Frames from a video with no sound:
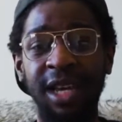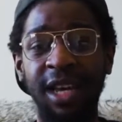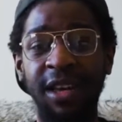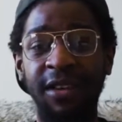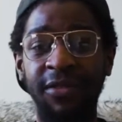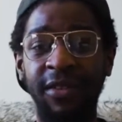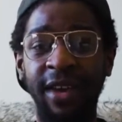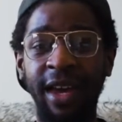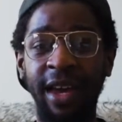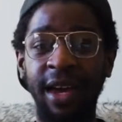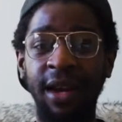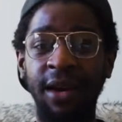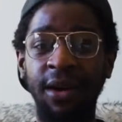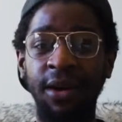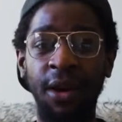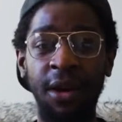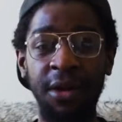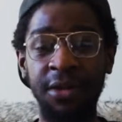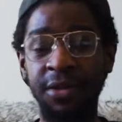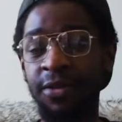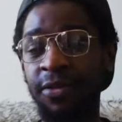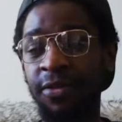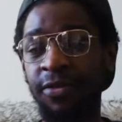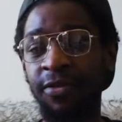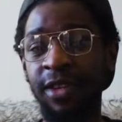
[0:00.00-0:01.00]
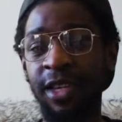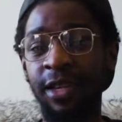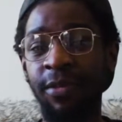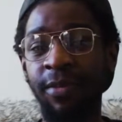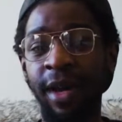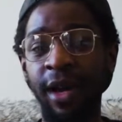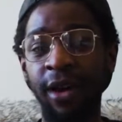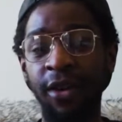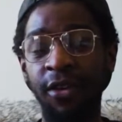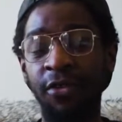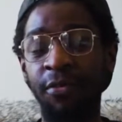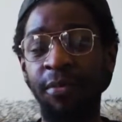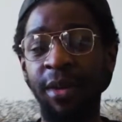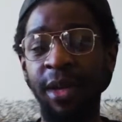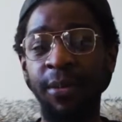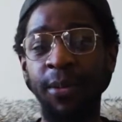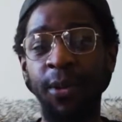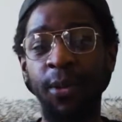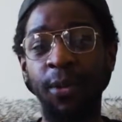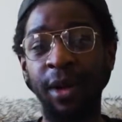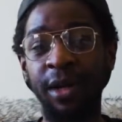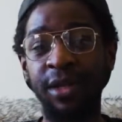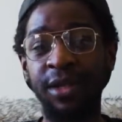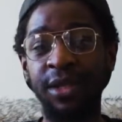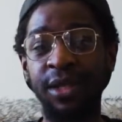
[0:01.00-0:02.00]
I've had lots of feedback of people
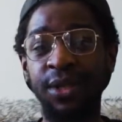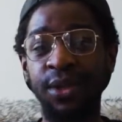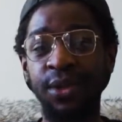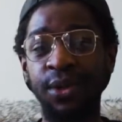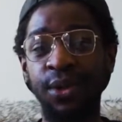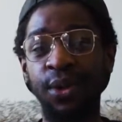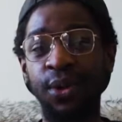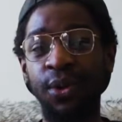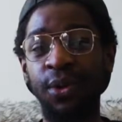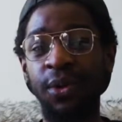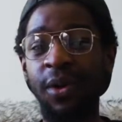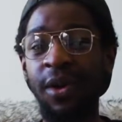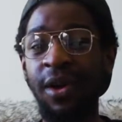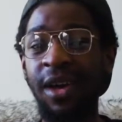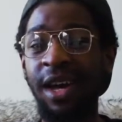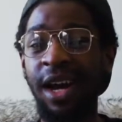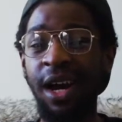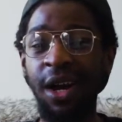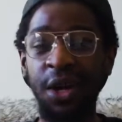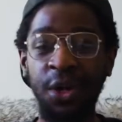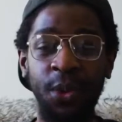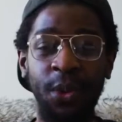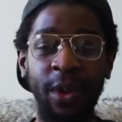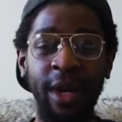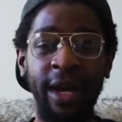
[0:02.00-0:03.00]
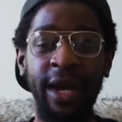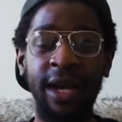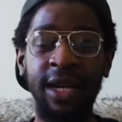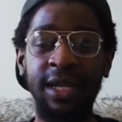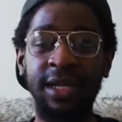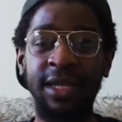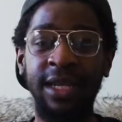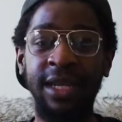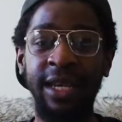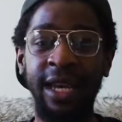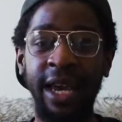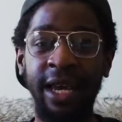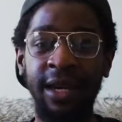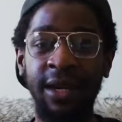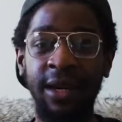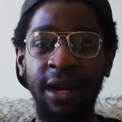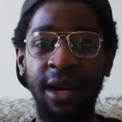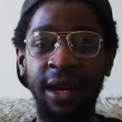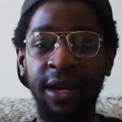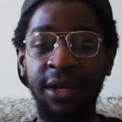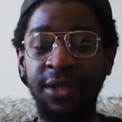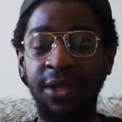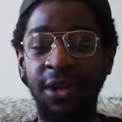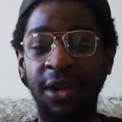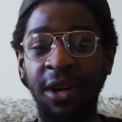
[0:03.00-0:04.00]
wanting to know how do I actually
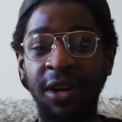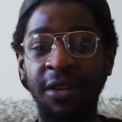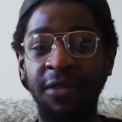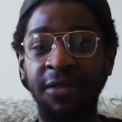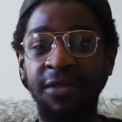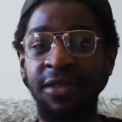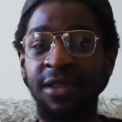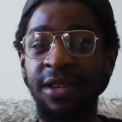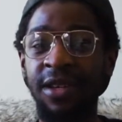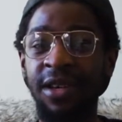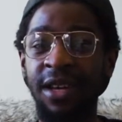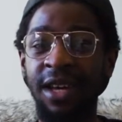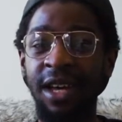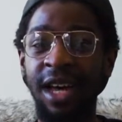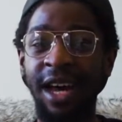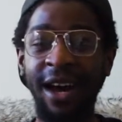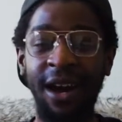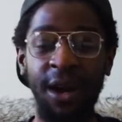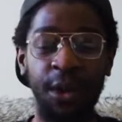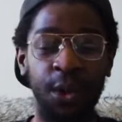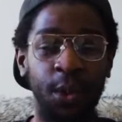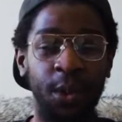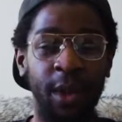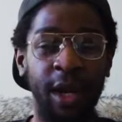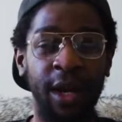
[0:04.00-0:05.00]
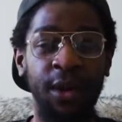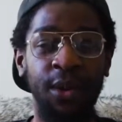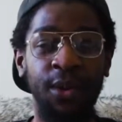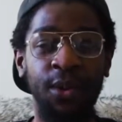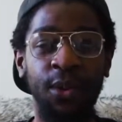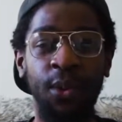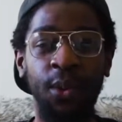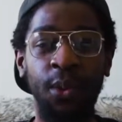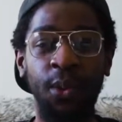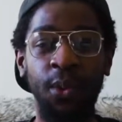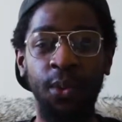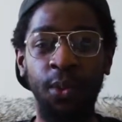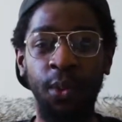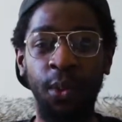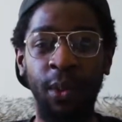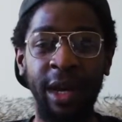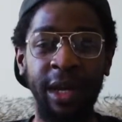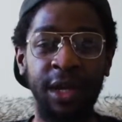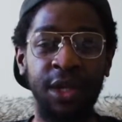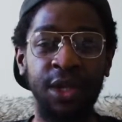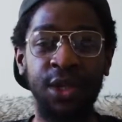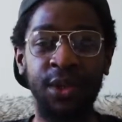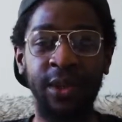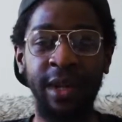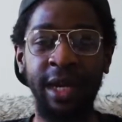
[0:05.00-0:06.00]
analyze graphs, how do I know
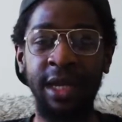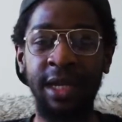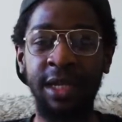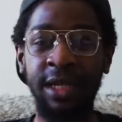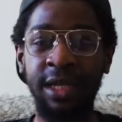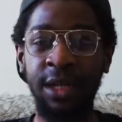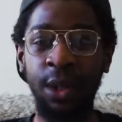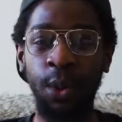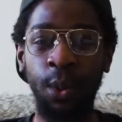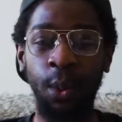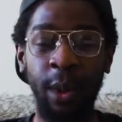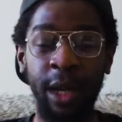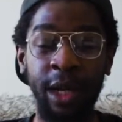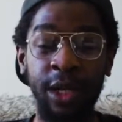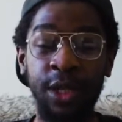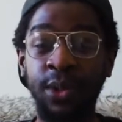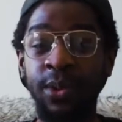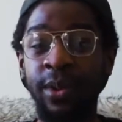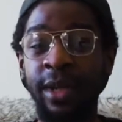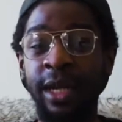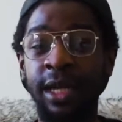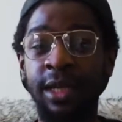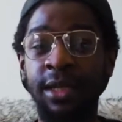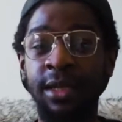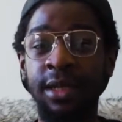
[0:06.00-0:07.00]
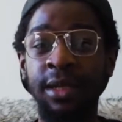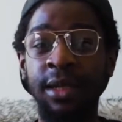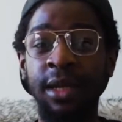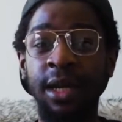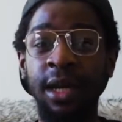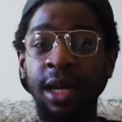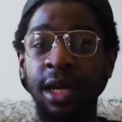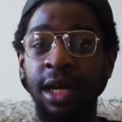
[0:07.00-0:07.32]
when to enter and when to exit.